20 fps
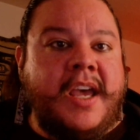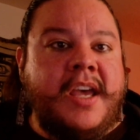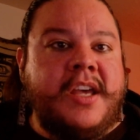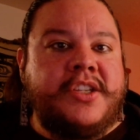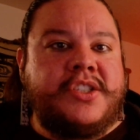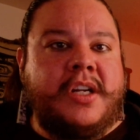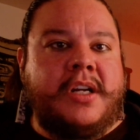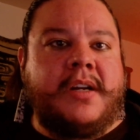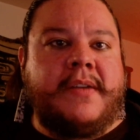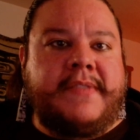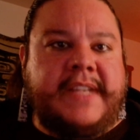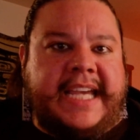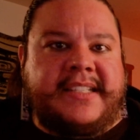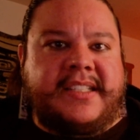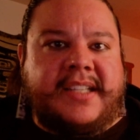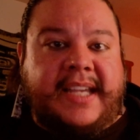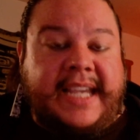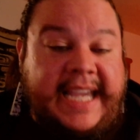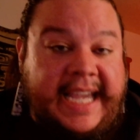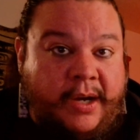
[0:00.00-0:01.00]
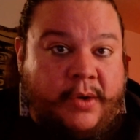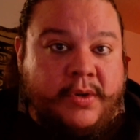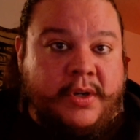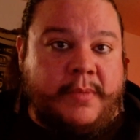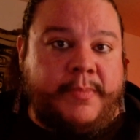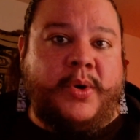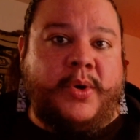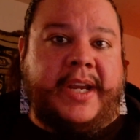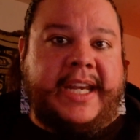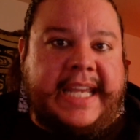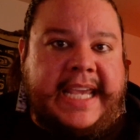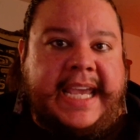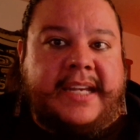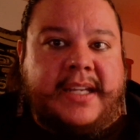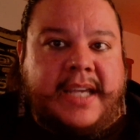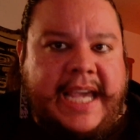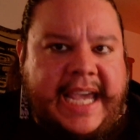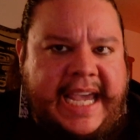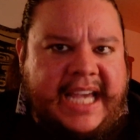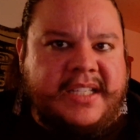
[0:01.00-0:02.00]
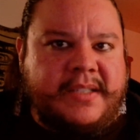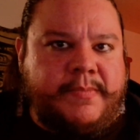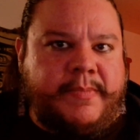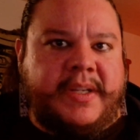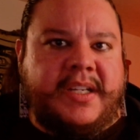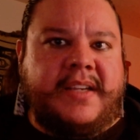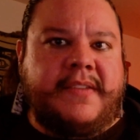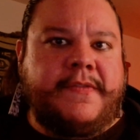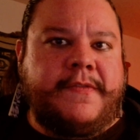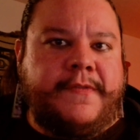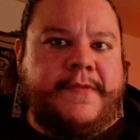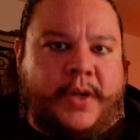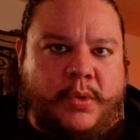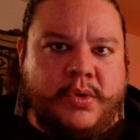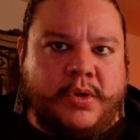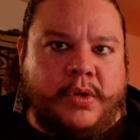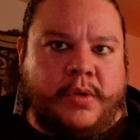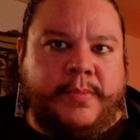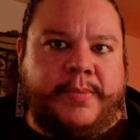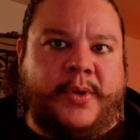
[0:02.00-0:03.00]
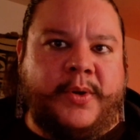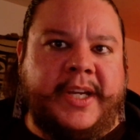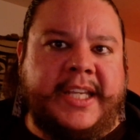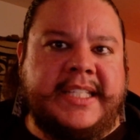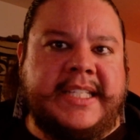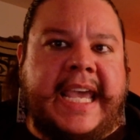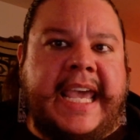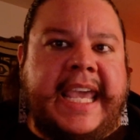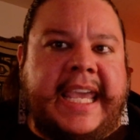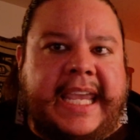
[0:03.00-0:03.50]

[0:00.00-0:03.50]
served as a counterpoint and has been a focal point